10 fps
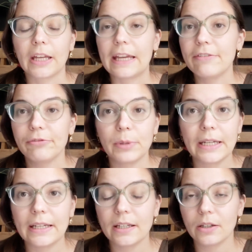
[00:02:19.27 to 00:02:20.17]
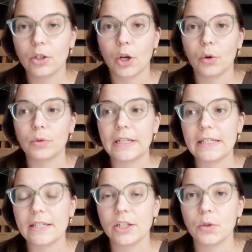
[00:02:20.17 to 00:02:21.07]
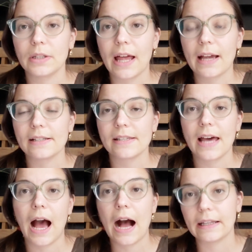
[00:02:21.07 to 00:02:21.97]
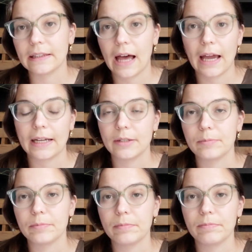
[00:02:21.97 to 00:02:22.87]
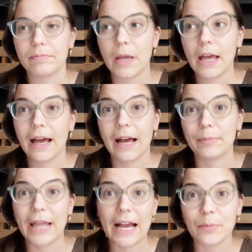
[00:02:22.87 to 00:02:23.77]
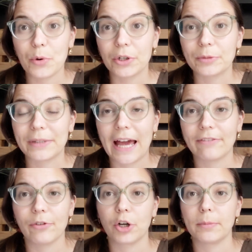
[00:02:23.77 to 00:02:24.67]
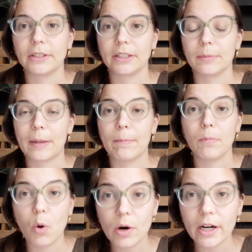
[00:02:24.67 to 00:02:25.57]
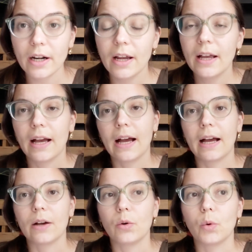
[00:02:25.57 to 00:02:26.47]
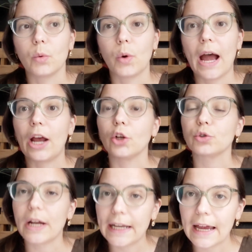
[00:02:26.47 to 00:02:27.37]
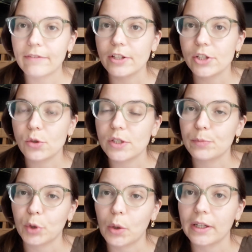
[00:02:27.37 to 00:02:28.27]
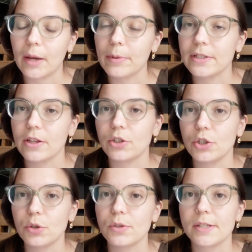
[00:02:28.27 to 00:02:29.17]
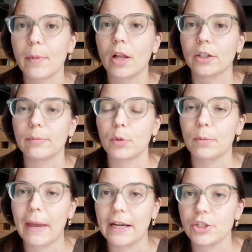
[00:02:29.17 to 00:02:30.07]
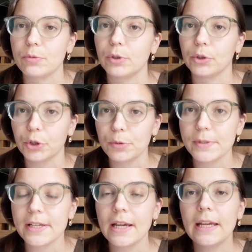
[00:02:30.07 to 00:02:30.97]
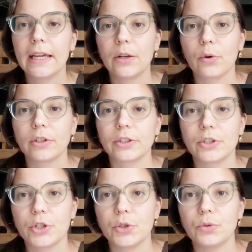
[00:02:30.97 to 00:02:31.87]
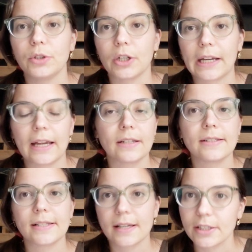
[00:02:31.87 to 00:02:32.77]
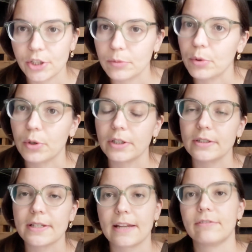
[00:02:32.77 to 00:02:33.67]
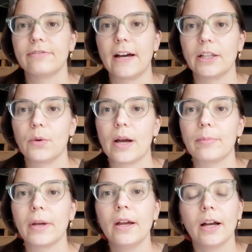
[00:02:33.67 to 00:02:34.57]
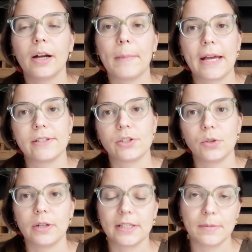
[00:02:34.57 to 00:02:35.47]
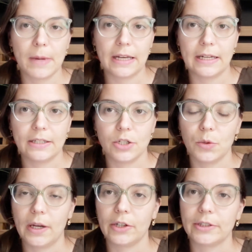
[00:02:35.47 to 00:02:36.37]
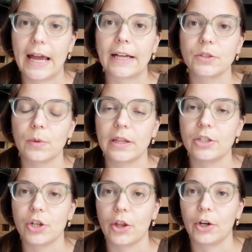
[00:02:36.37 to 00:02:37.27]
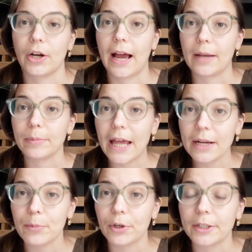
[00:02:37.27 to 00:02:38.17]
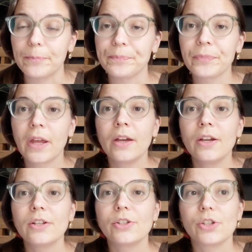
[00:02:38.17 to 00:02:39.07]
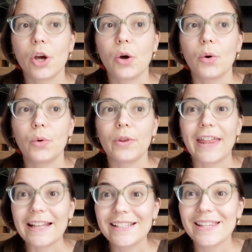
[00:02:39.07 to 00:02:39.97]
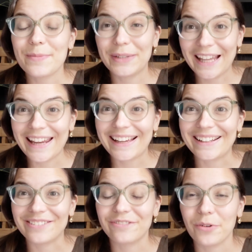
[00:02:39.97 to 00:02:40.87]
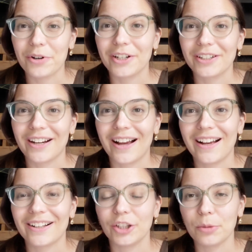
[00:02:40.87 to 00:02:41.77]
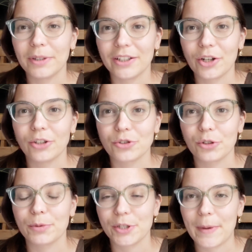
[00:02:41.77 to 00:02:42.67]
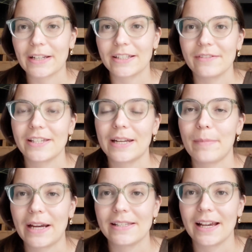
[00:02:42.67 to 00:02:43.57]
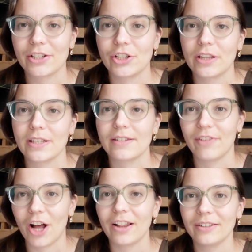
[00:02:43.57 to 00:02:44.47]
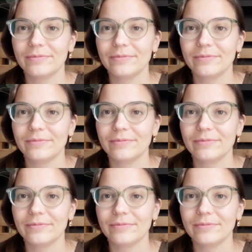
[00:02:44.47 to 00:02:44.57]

If we, need to utilize the online Blackboard platform a little bit more, I already have the students broken up into the two smaller, more manageable groups in order to look at discussion boards and follow up as students may need to interact with each other on Blackboard. So that's the plan for Global and Cultural Perspectives in my section this fall.